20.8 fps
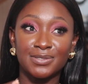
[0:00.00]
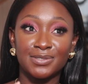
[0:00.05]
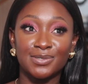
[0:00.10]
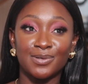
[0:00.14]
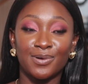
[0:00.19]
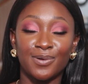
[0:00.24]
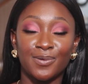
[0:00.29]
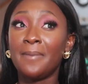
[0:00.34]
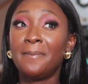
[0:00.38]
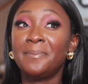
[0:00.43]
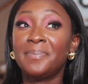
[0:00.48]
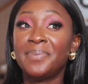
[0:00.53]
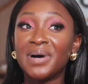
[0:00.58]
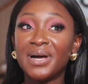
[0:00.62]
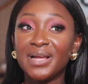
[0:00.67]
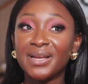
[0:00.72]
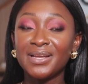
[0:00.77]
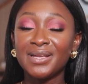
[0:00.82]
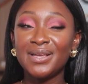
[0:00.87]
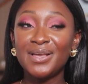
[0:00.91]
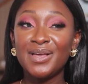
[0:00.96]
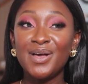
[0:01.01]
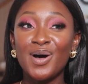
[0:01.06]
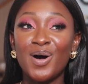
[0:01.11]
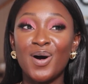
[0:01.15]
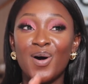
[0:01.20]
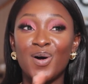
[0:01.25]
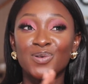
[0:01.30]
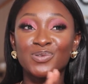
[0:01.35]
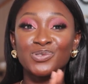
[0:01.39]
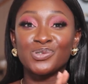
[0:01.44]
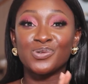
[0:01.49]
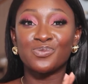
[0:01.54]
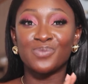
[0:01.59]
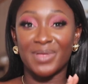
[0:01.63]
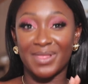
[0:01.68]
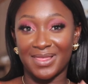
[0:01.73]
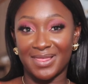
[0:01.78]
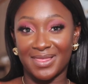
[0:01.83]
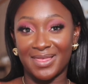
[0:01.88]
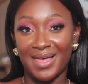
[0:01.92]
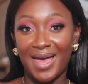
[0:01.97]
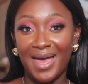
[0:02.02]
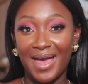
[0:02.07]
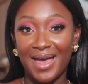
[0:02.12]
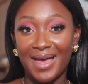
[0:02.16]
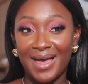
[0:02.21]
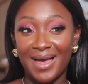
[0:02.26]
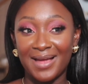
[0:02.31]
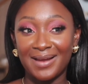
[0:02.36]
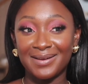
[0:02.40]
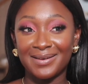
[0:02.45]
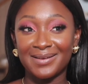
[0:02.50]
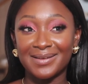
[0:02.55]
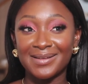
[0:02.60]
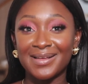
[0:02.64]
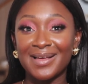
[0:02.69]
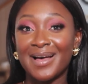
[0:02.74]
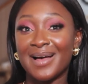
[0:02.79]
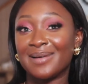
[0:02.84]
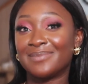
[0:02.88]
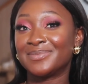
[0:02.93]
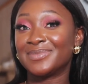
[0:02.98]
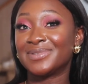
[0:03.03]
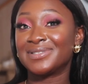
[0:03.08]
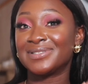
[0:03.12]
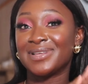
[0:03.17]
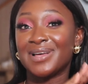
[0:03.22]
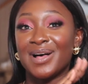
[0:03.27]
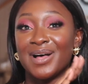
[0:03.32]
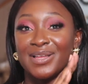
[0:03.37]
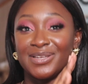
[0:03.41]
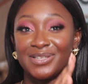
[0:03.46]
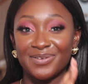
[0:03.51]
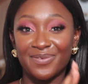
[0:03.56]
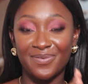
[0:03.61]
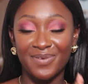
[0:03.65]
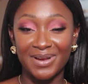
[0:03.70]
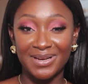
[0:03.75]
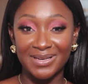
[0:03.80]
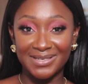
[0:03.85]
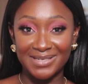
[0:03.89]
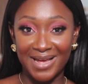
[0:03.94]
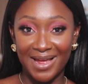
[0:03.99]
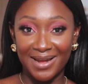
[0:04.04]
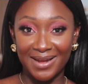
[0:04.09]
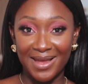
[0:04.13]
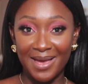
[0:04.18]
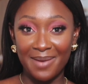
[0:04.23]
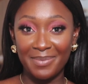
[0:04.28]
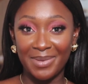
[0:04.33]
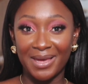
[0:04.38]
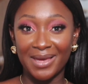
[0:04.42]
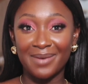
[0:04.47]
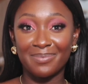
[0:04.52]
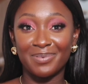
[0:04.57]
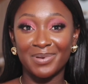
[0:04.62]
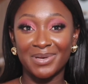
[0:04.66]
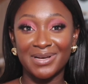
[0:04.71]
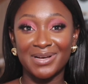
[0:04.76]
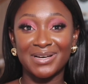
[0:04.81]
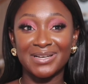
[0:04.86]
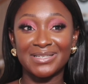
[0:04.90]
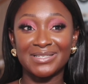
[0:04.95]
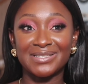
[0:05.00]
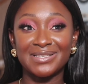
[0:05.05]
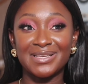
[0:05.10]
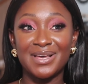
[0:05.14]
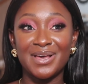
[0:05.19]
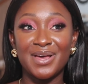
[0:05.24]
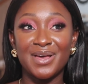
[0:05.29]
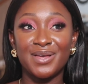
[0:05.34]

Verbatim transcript: So, but also with that comes a different dynamic, because,